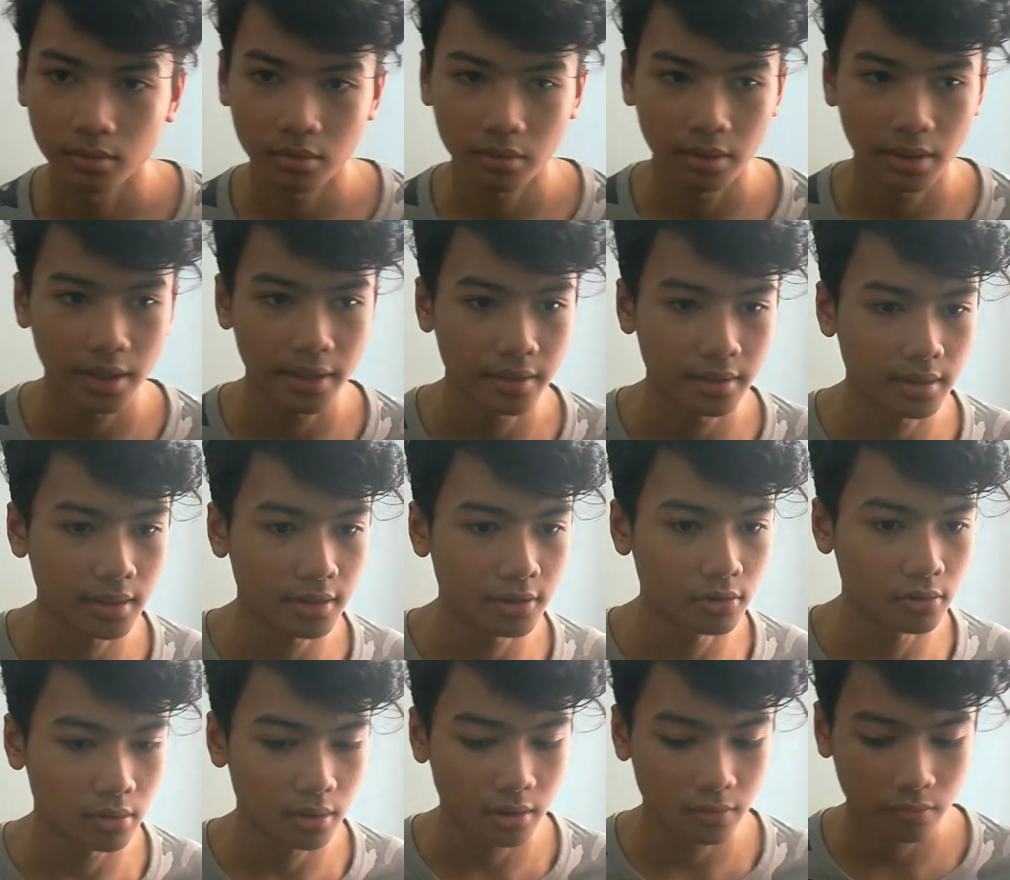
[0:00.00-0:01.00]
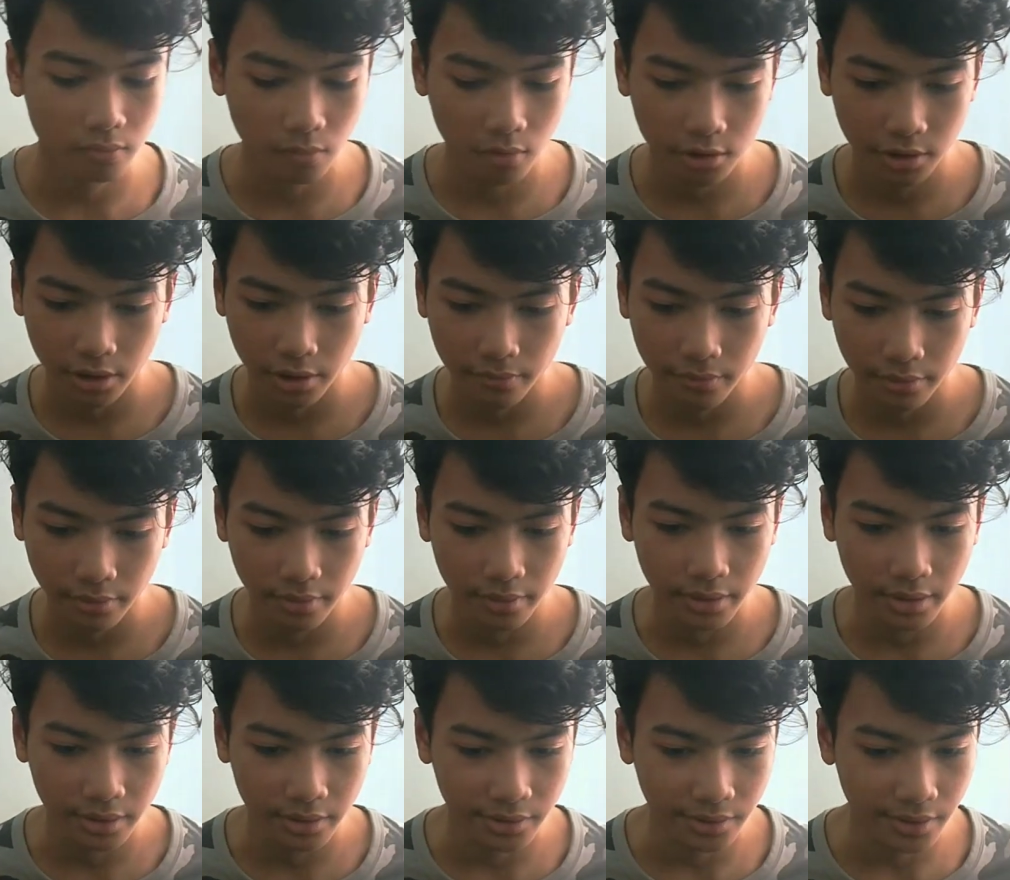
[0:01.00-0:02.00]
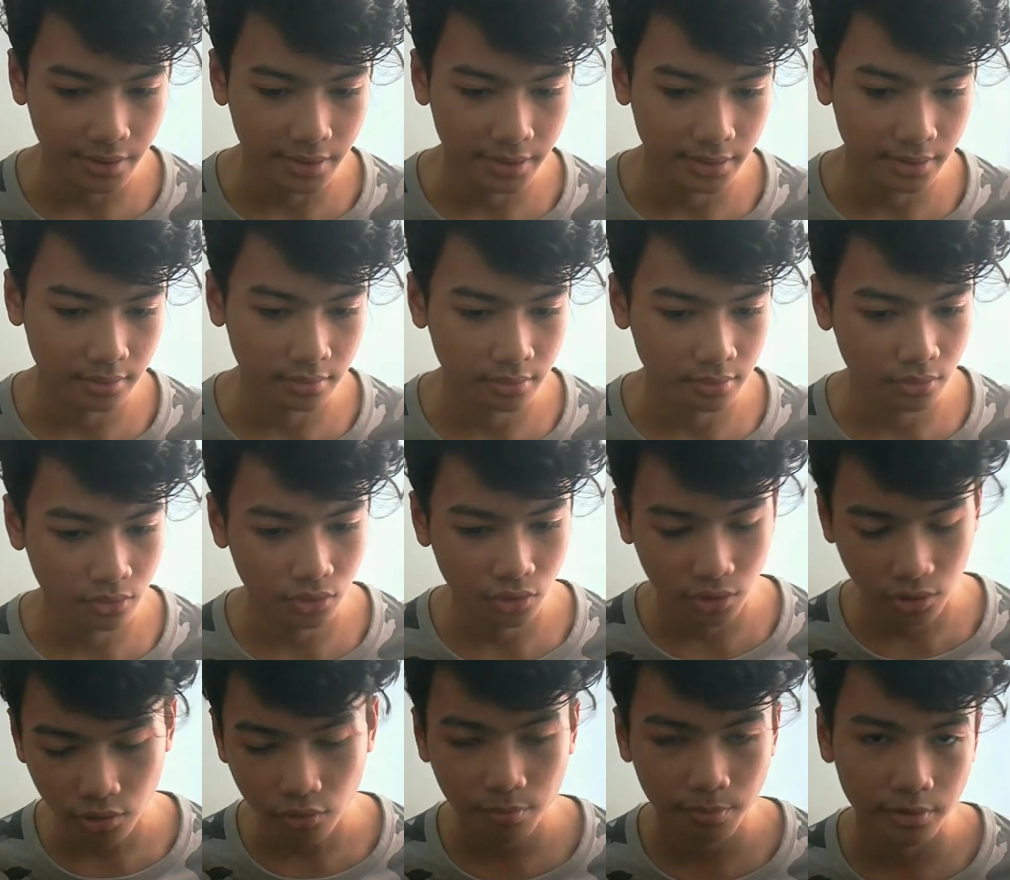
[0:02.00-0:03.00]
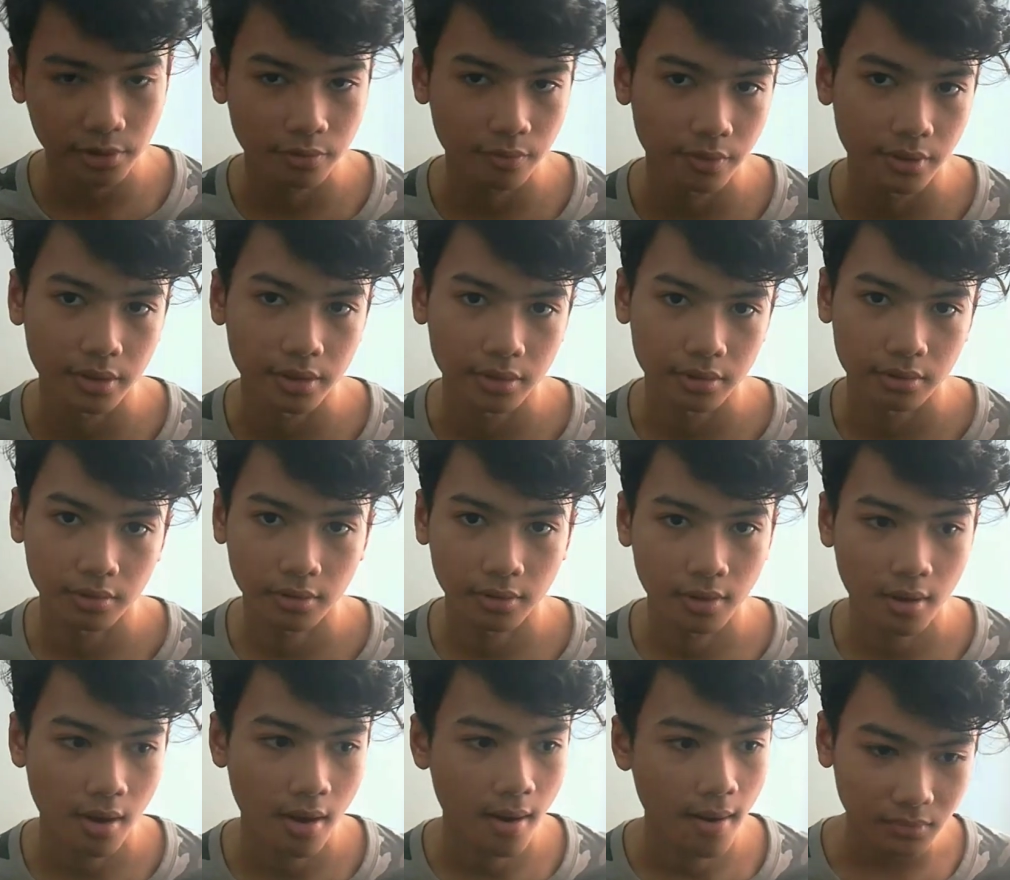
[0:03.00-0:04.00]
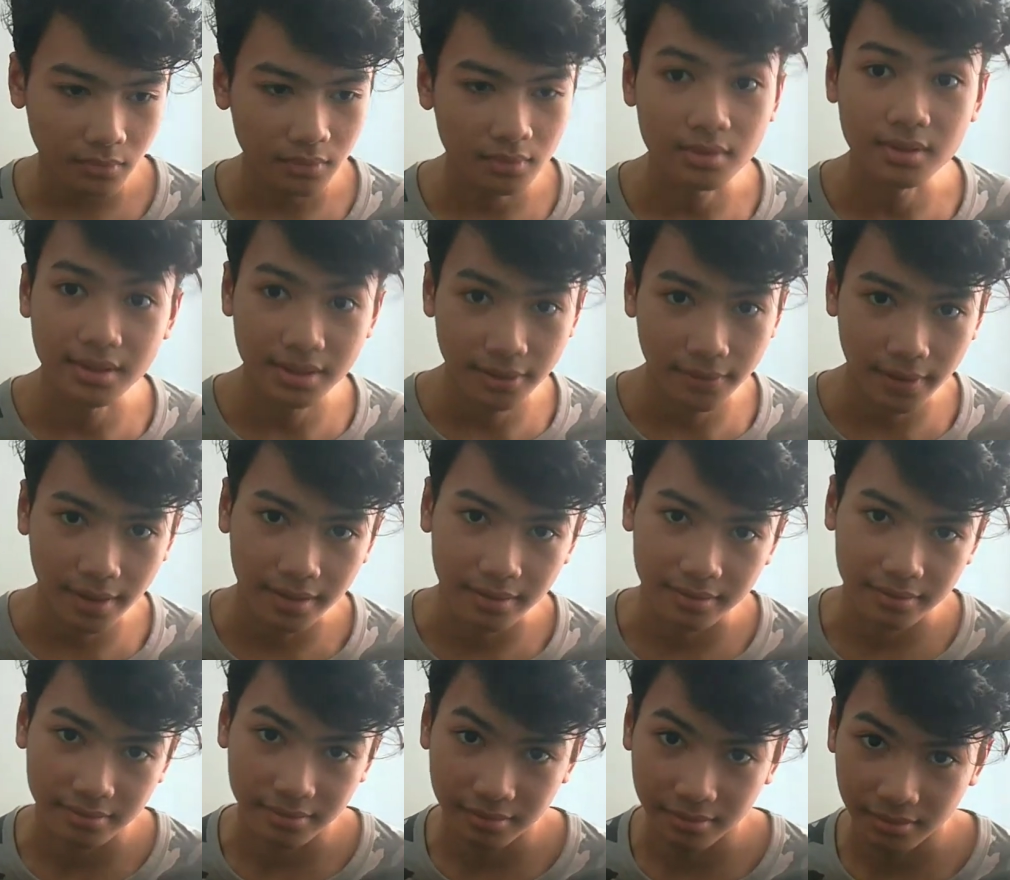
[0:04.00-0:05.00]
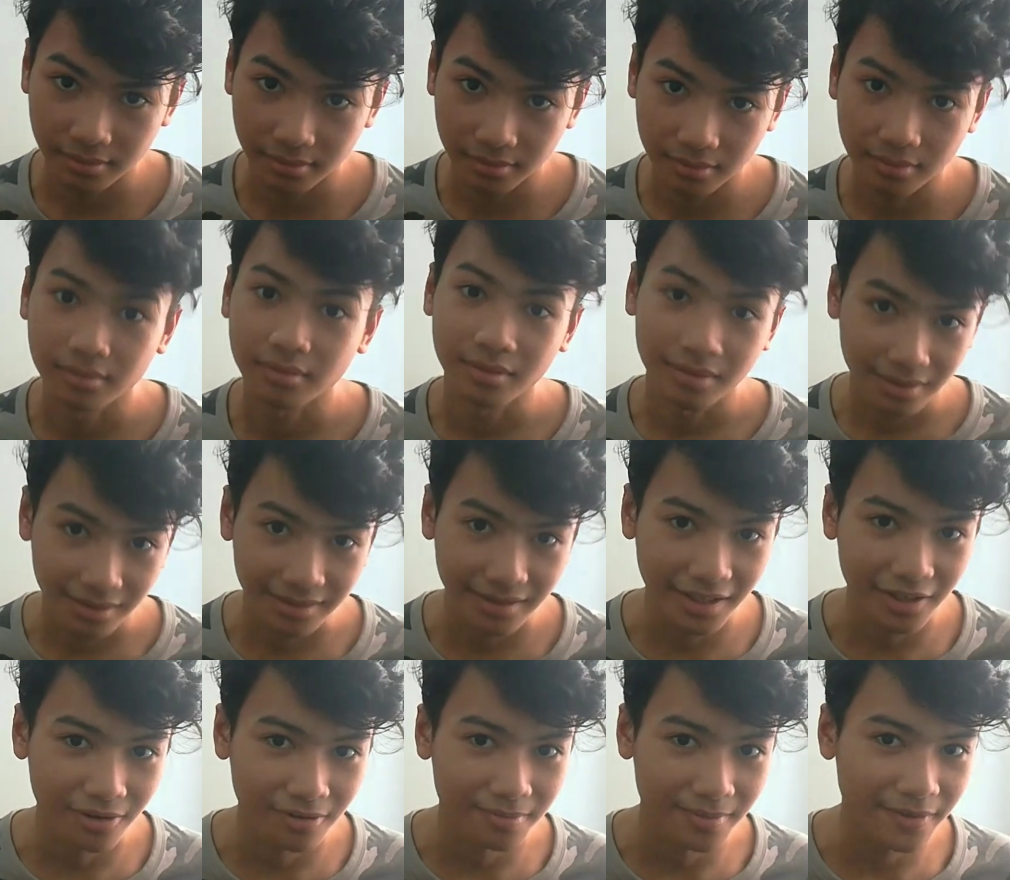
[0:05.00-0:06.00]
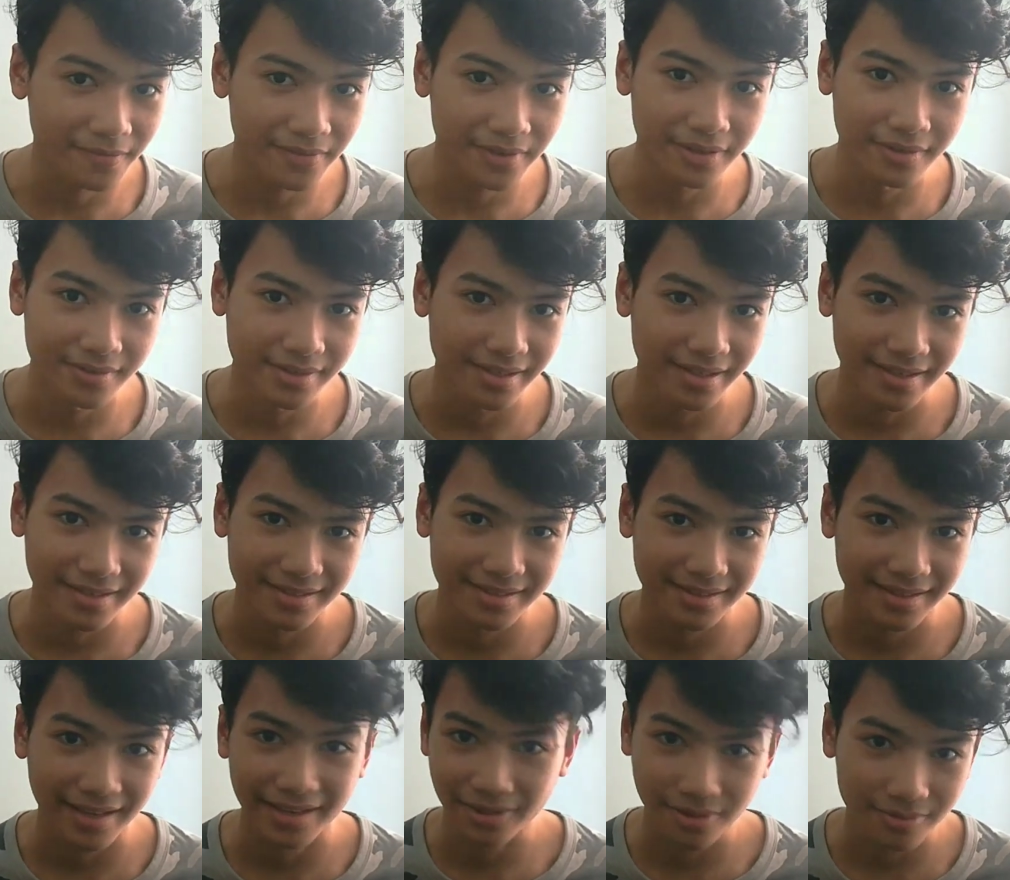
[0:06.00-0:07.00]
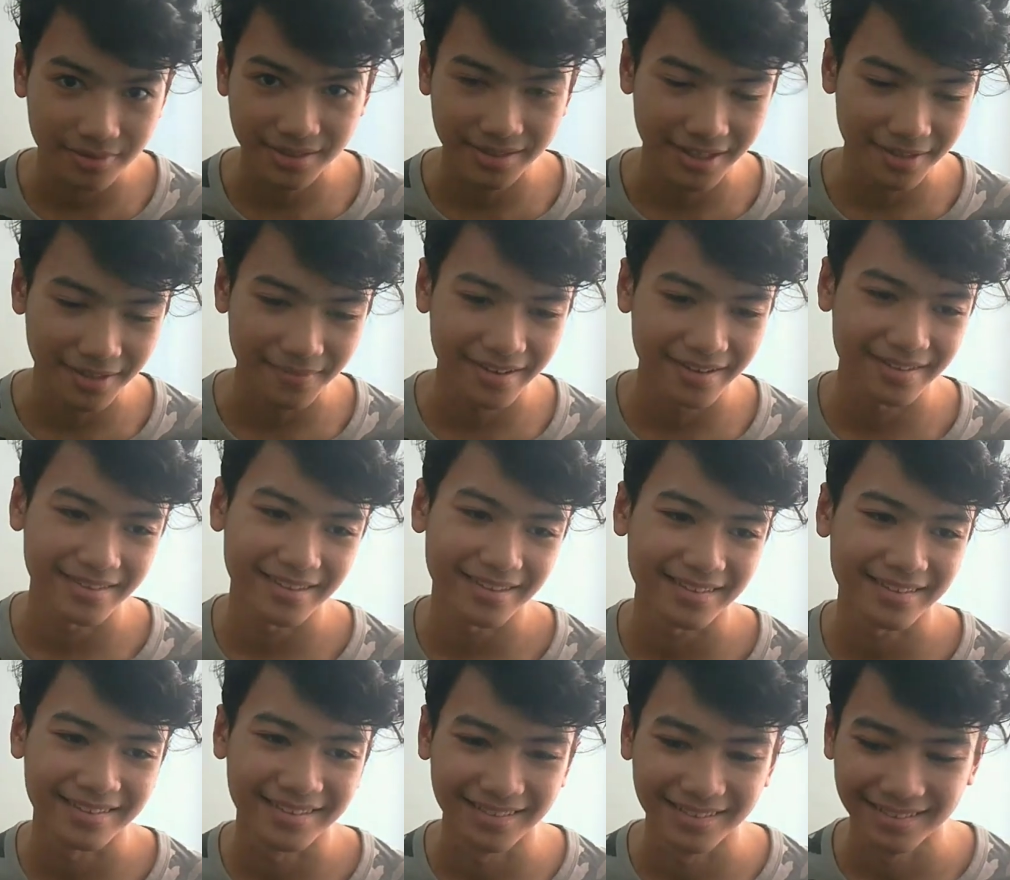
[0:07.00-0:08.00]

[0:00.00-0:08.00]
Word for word: then yeah, your watch hour gonna increase super quick. So yeah, click on my videos, guys, and don't skip anything.